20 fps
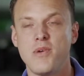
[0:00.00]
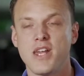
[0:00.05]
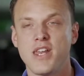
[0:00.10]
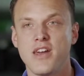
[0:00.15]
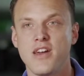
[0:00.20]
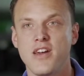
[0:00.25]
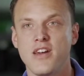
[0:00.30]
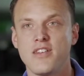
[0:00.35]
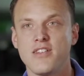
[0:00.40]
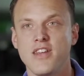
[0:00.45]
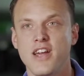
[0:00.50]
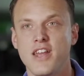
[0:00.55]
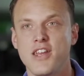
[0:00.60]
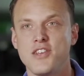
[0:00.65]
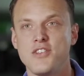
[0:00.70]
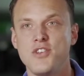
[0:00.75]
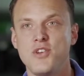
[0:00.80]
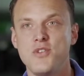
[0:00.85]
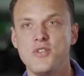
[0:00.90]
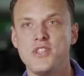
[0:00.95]
on
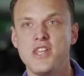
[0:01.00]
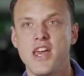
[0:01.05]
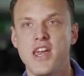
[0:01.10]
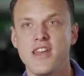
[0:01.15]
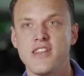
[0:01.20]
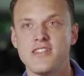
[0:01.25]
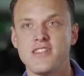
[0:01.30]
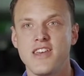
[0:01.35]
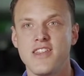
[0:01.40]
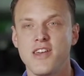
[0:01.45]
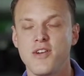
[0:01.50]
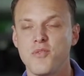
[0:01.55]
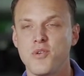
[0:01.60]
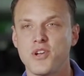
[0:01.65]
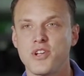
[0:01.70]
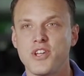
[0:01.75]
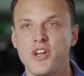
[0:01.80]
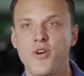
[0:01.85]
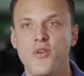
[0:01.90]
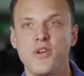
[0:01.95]
a Tuesday and say that
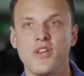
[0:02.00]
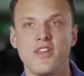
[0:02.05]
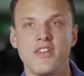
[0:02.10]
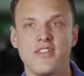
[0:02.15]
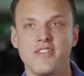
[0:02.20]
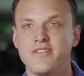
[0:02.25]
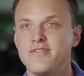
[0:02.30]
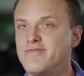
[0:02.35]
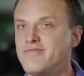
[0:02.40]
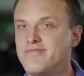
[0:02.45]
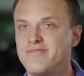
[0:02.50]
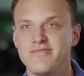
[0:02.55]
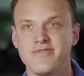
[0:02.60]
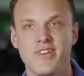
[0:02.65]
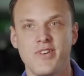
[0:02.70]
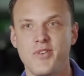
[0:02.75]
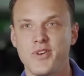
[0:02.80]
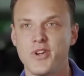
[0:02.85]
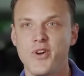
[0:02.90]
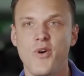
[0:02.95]
we're going in
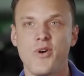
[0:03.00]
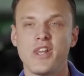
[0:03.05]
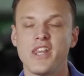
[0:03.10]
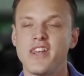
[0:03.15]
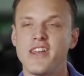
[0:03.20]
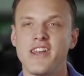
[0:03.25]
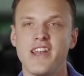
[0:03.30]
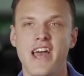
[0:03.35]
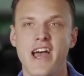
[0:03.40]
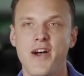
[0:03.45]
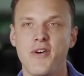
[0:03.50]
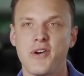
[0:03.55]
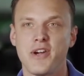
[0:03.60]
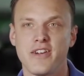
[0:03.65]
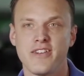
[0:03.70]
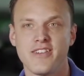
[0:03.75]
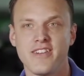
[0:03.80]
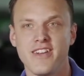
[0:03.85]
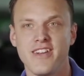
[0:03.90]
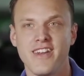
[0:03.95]
an
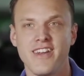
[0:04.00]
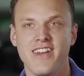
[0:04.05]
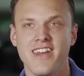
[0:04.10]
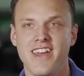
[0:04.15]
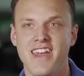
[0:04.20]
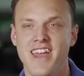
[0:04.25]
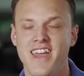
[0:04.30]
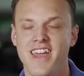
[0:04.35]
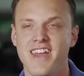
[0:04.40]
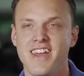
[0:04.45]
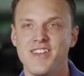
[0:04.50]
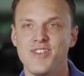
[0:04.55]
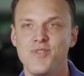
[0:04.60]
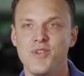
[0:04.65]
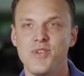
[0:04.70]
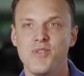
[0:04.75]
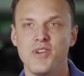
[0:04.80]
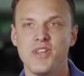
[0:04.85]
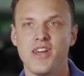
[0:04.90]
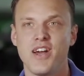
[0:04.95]
hour. And
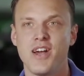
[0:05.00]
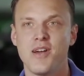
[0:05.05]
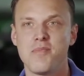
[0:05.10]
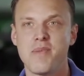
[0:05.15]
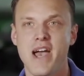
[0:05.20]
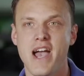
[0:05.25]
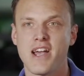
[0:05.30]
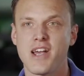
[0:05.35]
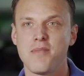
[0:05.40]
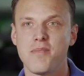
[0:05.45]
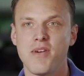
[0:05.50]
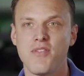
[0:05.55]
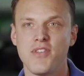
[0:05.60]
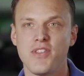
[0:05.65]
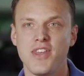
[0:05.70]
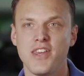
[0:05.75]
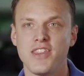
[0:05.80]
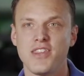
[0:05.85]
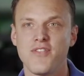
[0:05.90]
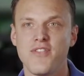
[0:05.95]
we would pack up
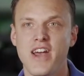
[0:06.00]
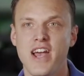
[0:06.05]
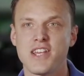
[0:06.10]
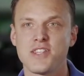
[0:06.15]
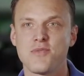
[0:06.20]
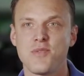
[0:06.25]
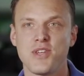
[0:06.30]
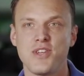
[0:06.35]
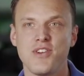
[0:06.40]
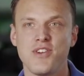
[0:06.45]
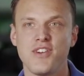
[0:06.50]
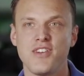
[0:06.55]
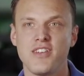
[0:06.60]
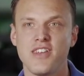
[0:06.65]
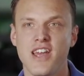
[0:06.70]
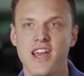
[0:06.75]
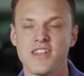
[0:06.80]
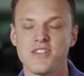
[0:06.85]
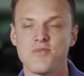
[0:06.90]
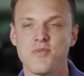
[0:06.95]
everything the fast we
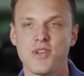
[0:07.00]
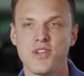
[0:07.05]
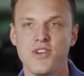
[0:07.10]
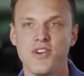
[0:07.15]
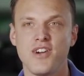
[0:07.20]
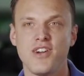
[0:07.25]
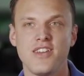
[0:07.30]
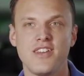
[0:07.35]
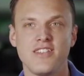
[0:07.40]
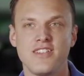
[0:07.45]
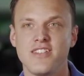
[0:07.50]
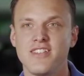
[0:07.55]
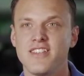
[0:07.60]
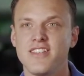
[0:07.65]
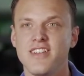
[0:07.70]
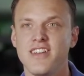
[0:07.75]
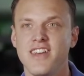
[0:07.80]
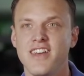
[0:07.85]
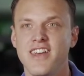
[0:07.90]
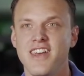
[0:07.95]
could, as we could, and
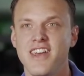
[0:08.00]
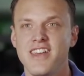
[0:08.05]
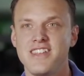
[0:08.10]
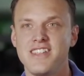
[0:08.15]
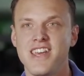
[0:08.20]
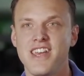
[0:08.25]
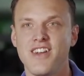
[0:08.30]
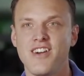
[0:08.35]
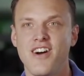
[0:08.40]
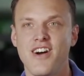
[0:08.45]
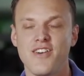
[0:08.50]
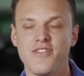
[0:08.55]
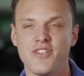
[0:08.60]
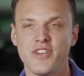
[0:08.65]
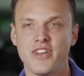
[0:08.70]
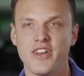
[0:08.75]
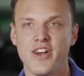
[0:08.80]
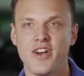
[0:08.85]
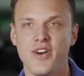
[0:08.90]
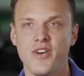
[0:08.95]
and take off
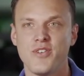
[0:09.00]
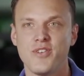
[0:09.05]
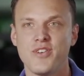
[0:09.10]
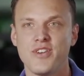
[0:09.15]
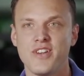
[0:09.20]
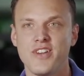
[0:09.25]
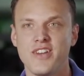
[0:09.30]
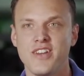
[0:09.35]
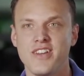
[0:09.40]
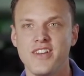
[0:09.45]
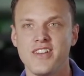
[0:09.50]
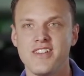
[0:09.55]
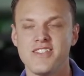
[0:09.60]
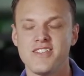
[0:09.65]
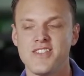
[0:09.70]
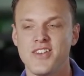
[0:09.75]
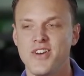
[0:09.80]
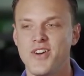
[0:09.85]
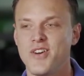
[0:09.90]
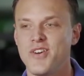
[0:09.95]
and go.
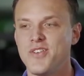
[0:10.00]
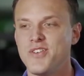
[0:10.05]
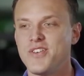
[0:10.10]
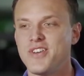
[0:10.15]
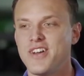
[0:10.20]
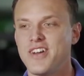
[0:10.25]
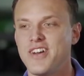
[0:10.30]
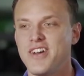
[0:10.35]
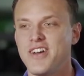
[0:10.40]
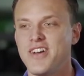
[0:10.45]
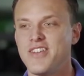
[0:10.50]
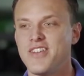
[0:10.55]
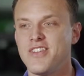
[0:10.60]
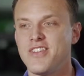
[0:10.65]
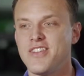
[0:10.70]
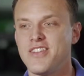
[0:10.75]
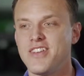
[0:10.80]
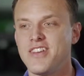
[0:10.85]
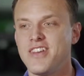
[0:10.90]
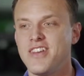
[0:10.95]
So
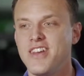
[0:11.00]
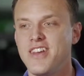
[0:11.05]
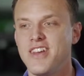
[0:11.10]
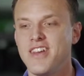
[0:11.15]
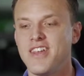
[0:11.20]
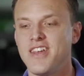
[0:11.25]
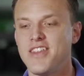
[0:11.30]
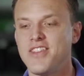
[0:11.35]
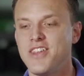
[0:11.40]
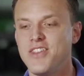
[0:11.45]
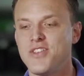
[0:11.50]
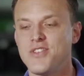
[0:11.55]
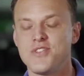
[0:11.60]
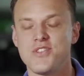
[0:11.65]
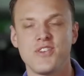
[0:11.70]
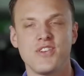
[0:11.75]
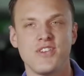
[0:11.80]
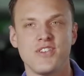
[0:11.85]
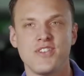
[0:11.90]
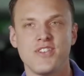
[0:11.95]
I think those
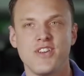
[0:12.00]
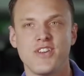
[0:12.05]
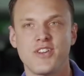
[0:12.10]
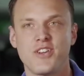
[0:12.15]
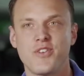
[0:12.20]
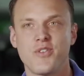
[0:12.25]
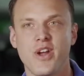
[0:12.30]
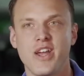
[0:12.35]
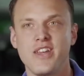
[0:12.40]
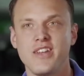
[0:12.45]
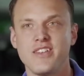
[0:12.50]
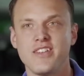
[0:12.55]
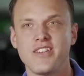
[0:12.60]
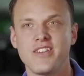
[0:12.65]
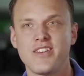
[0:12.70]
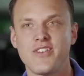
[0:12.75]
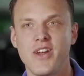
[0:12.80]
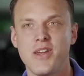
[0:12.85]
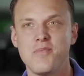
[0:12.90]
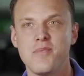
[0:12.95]
are great
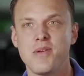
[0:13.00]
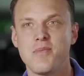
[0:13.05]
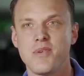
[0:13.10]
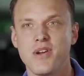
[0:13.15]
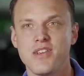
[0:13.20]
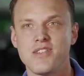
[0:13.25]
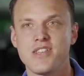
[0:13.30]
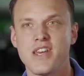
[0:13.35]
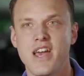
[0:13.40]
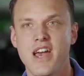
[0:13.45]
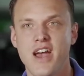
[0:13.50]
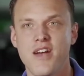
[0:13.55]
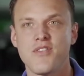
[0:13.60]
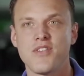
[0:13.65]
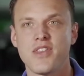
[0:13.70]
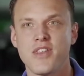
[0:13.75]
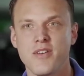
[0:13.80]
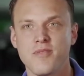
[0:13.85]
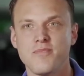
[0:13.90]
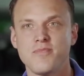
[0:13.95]
memories I have
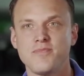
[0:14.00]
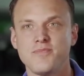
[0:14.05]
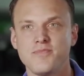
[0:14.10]
of them.